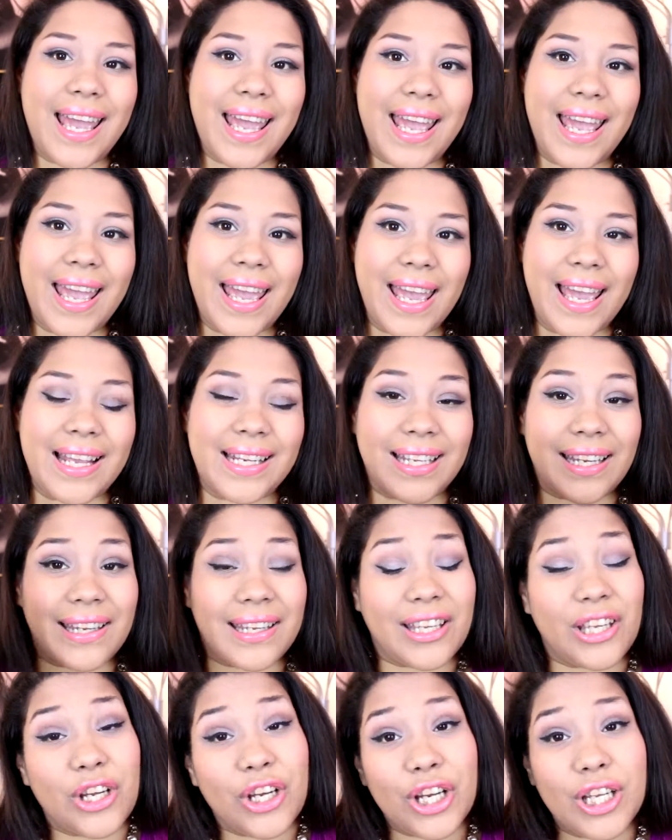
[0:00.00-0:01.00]
and
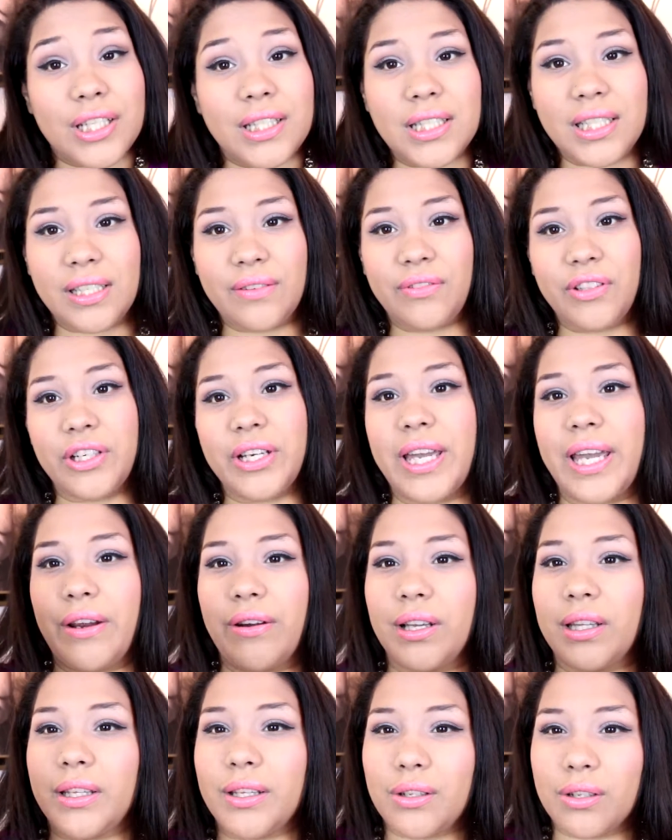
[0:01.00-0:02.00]
it could leave your hair
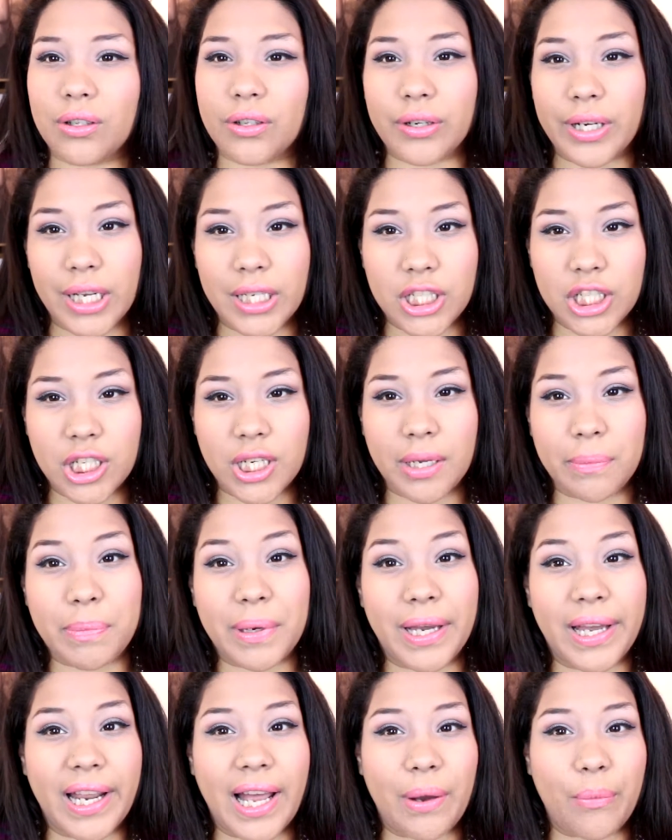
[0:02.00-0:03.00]
a little crunchy,
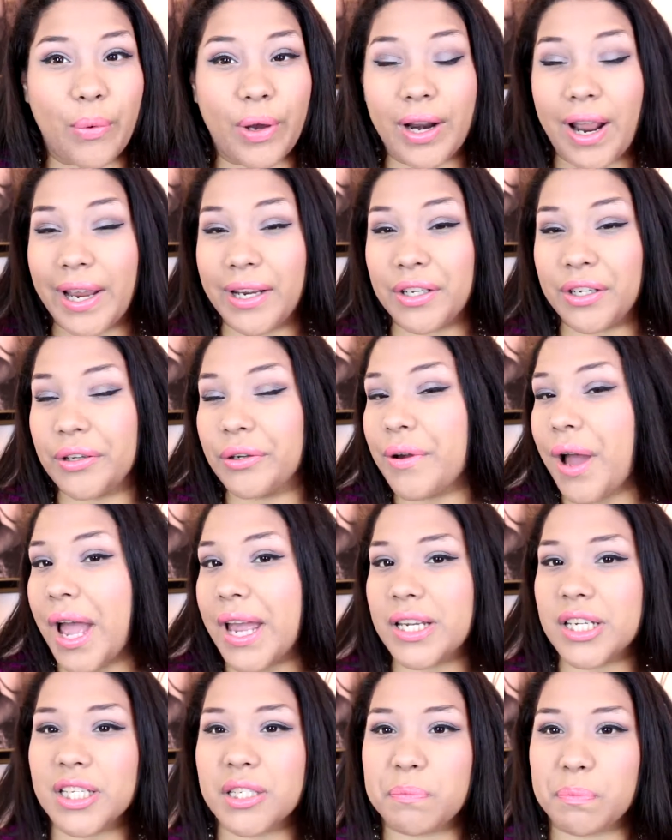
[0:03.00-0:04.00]
but what I do, I
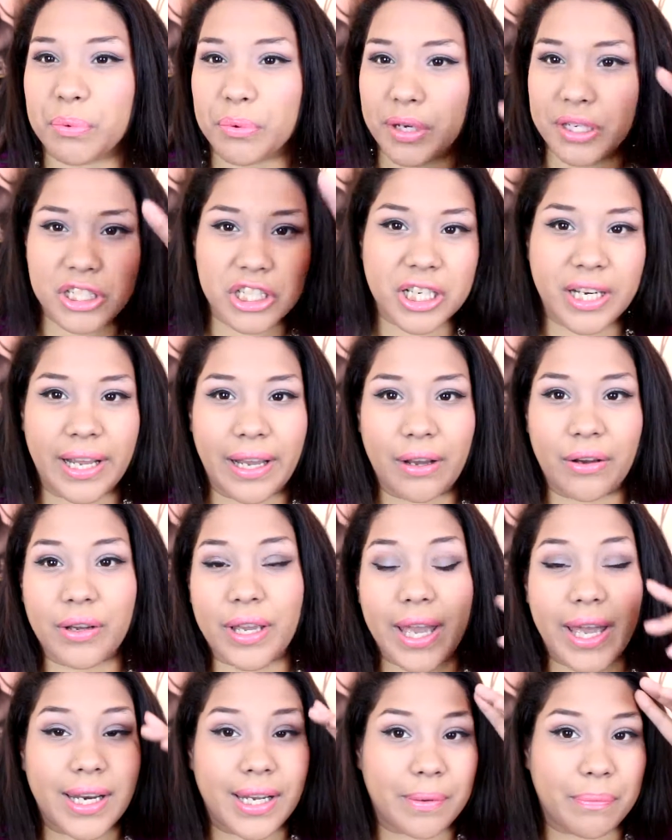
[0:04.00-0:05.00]
just brush it out
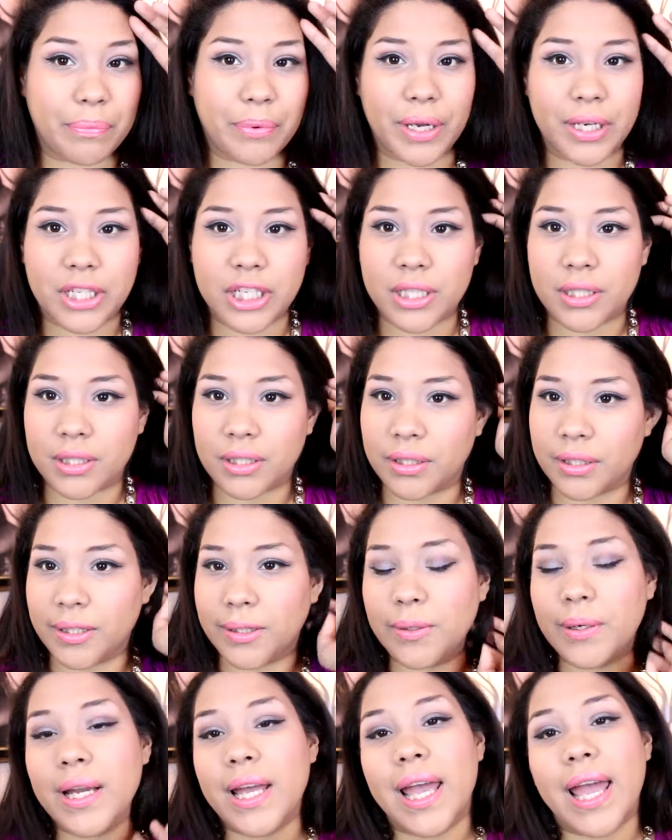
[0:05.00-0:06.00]
and it brushes
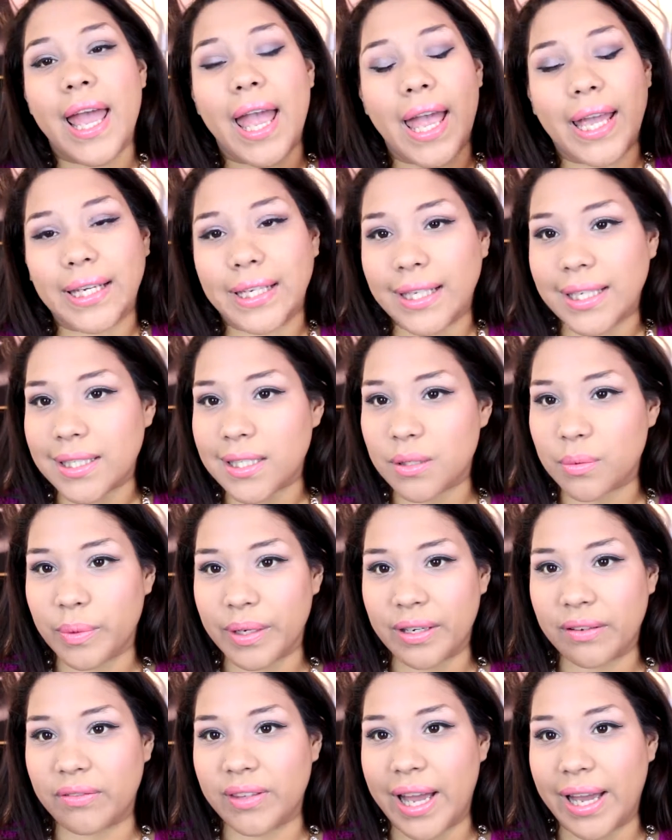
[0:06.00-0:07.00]
through and gets rid
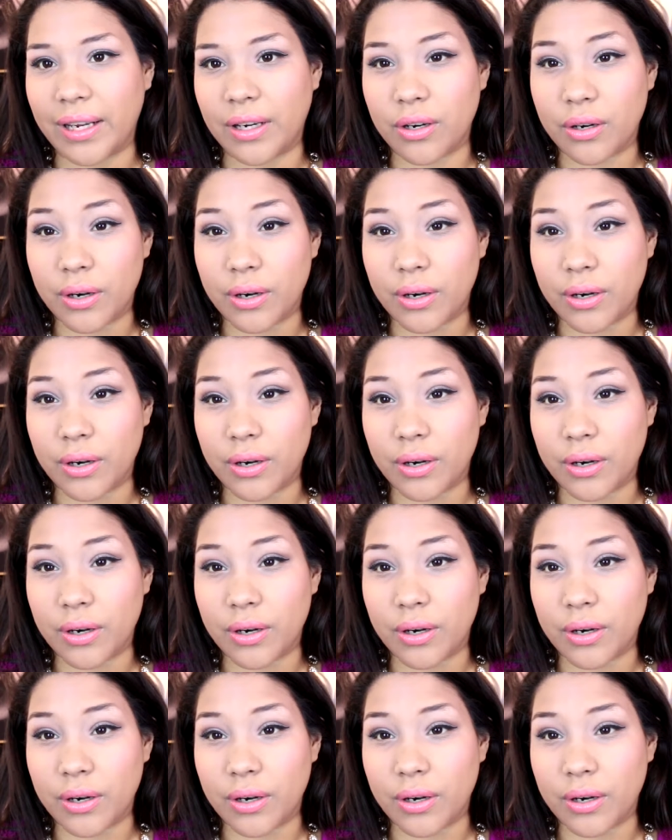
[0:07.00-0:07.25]
of that